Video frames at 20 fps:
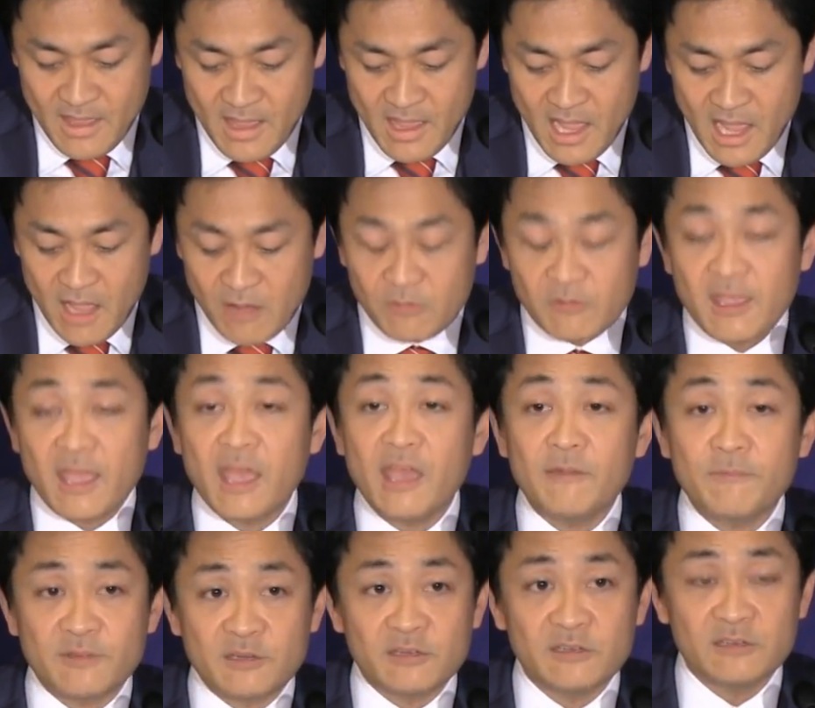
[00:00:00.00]

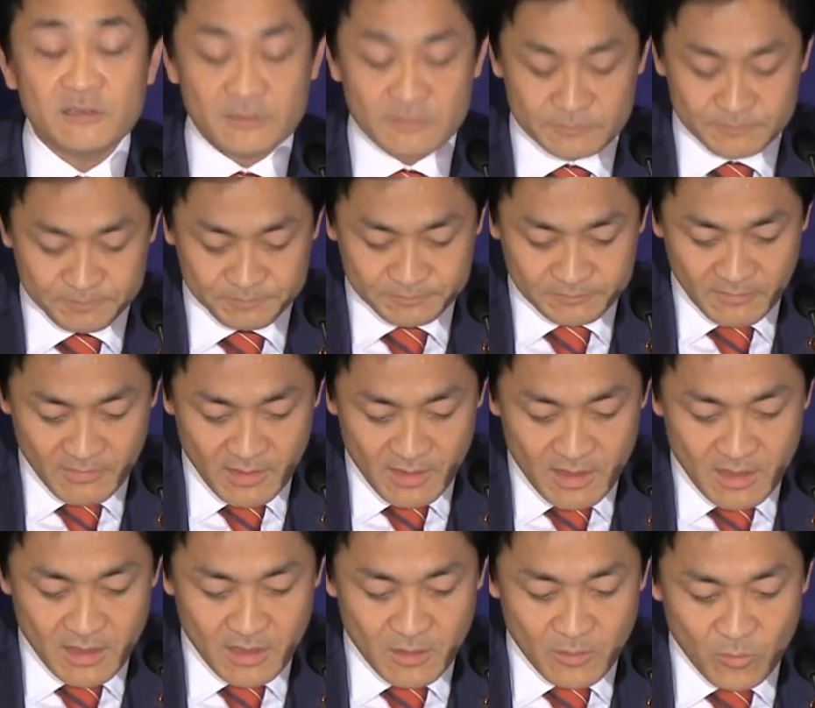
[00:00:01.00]
However,
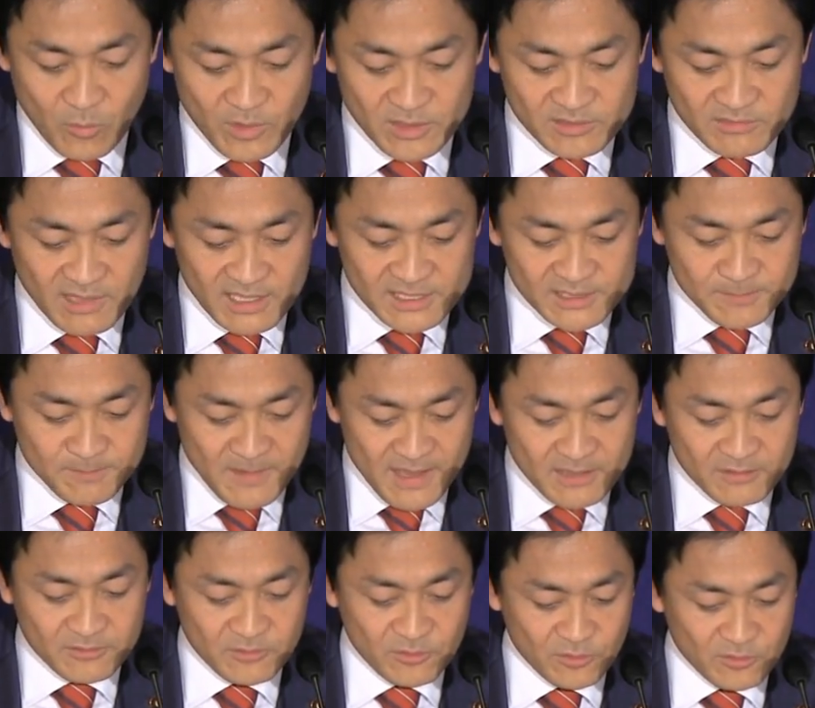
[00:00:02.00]
with
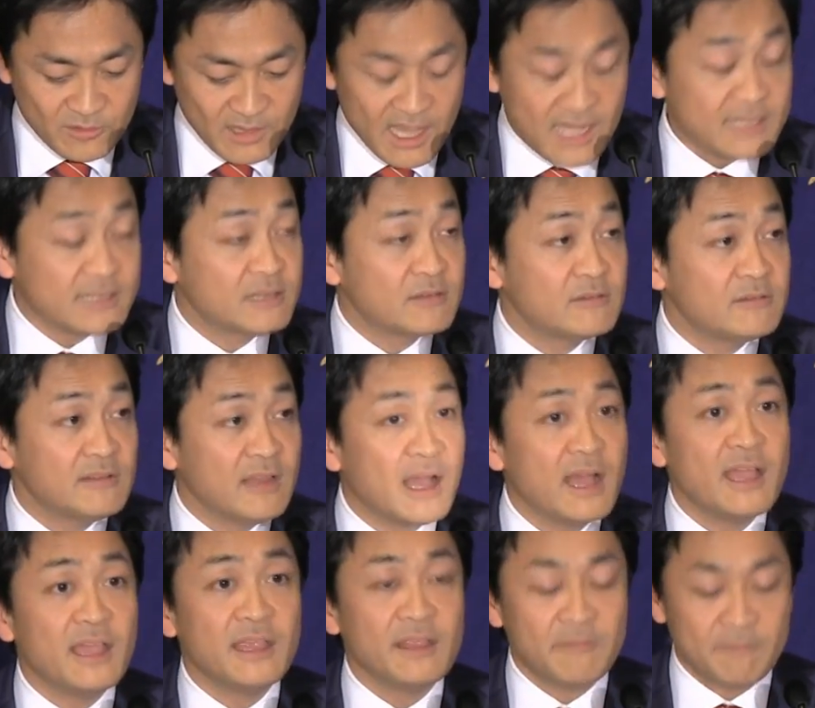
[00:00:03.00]
respect to Article
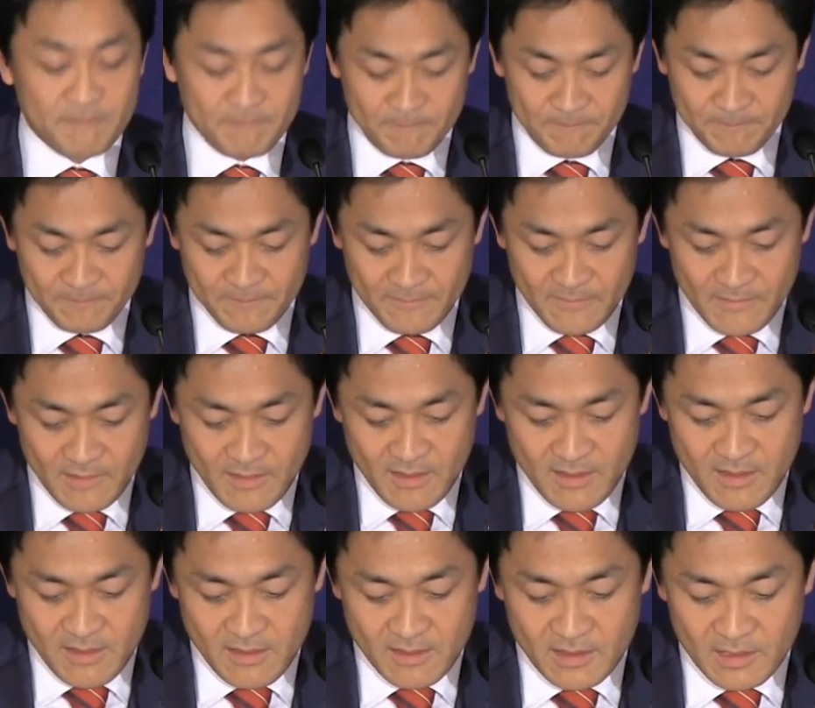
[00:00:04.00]
9,
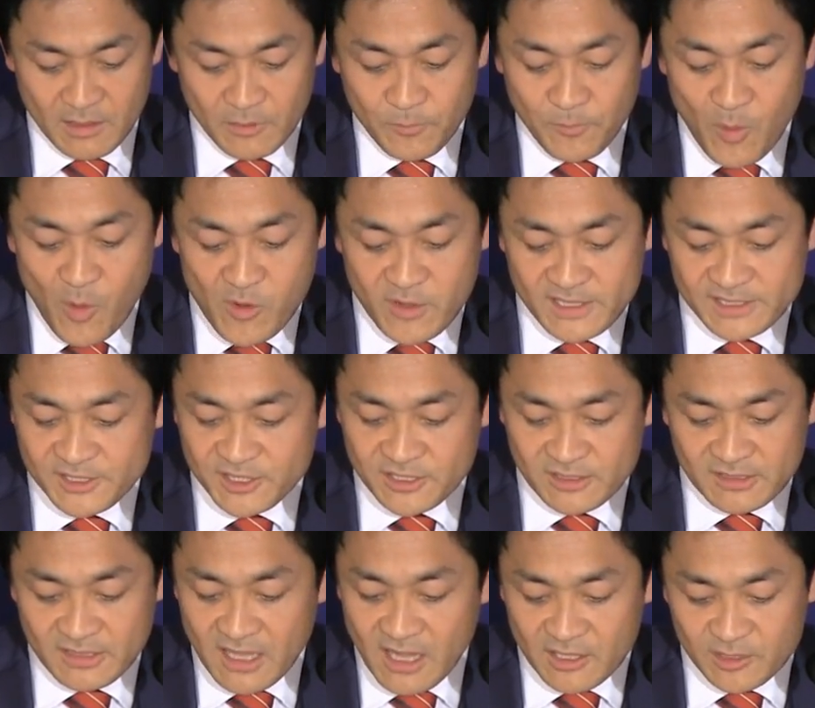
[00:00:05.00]
our focus
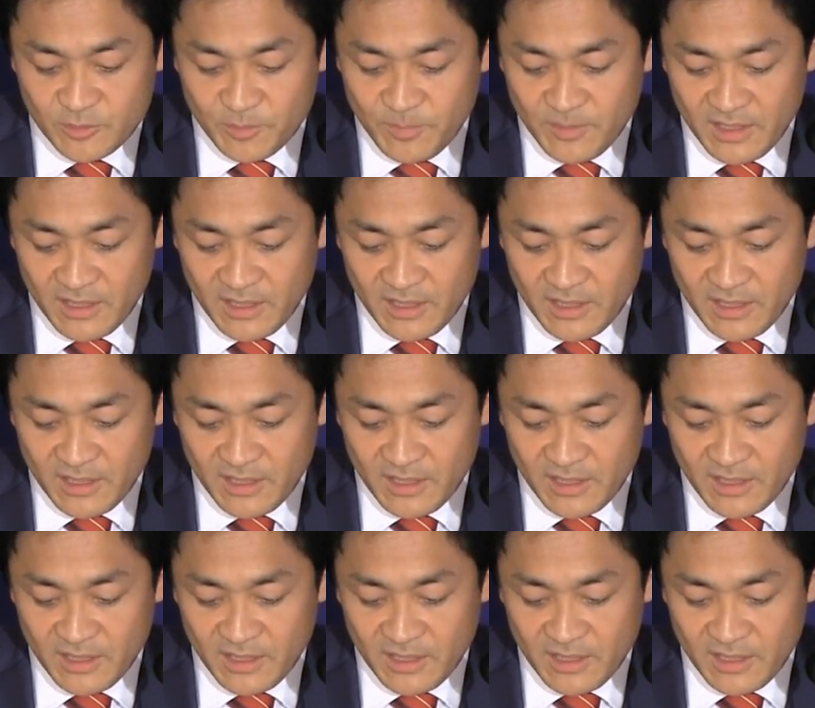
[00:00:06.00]
should not